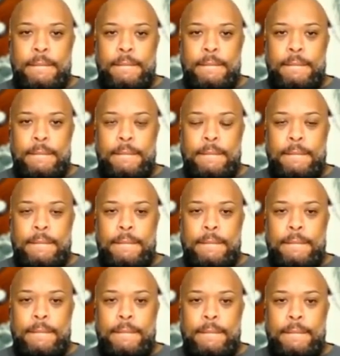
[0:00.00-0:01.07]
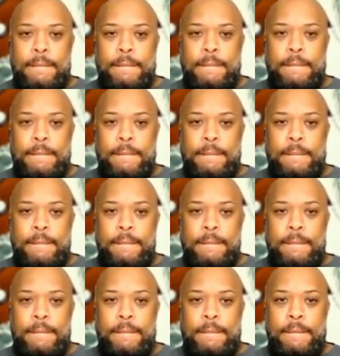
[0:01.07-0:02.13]

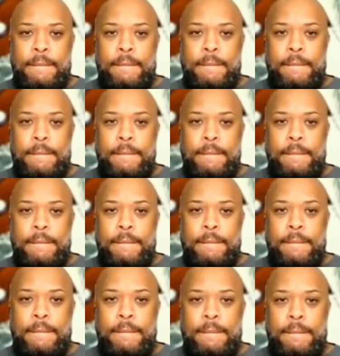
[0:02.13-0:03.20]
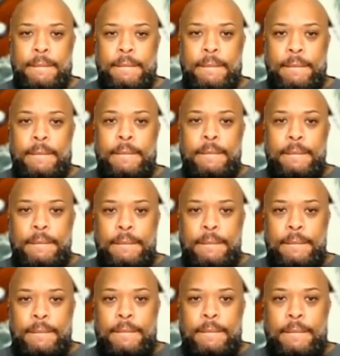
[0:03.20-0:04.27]

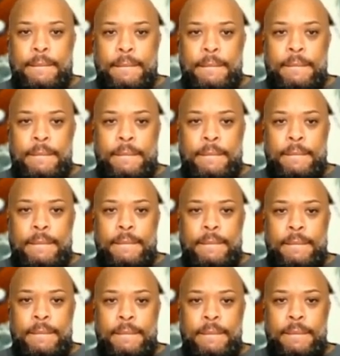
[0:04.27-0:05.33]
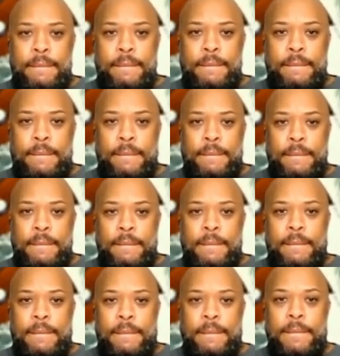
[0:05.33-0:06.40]

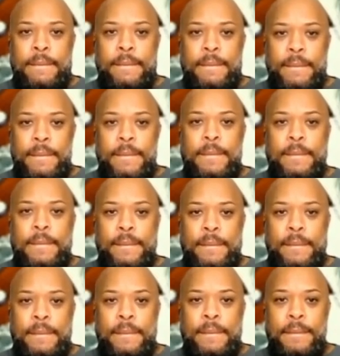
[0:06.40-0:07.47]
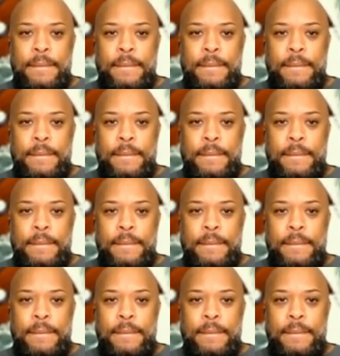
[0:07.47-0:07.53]
(not speaking)